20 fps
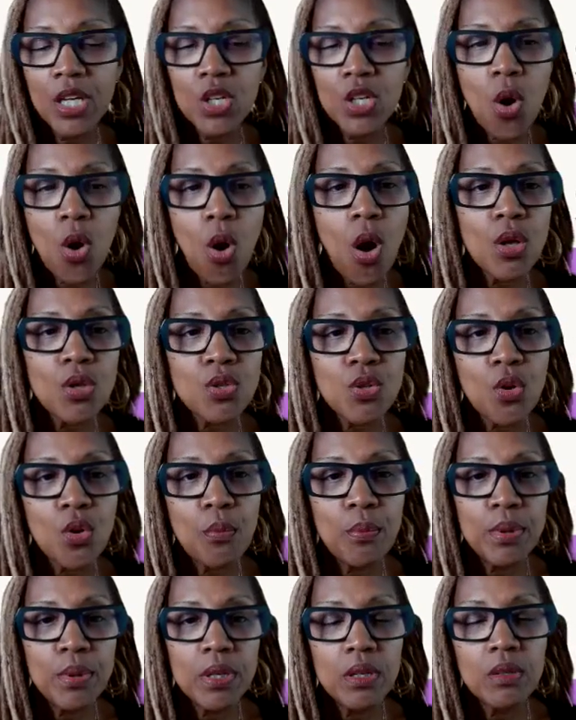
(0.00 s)
but it can
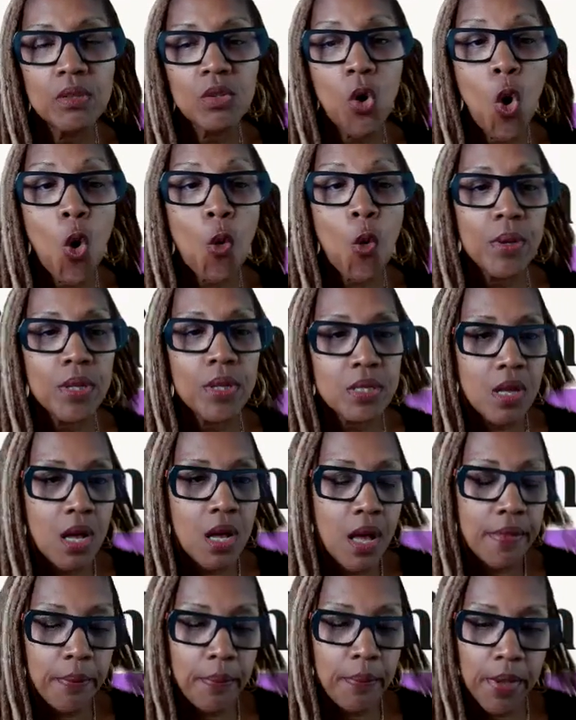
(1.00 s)
also build hope
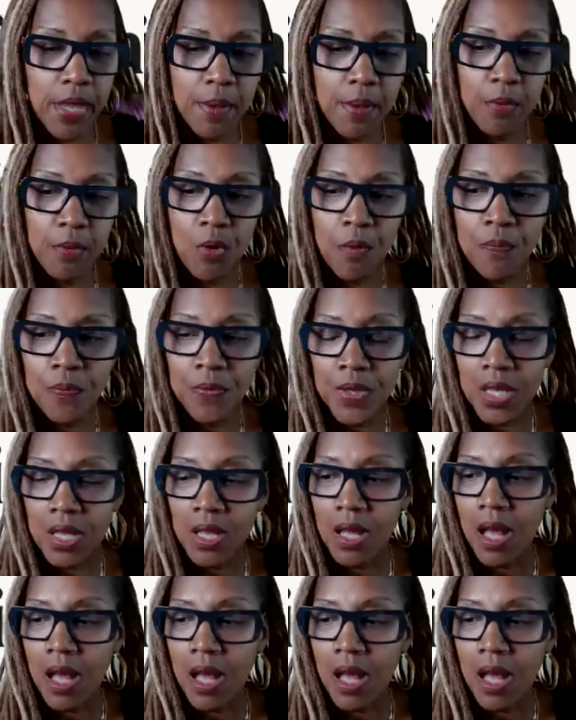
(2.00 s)
into other people.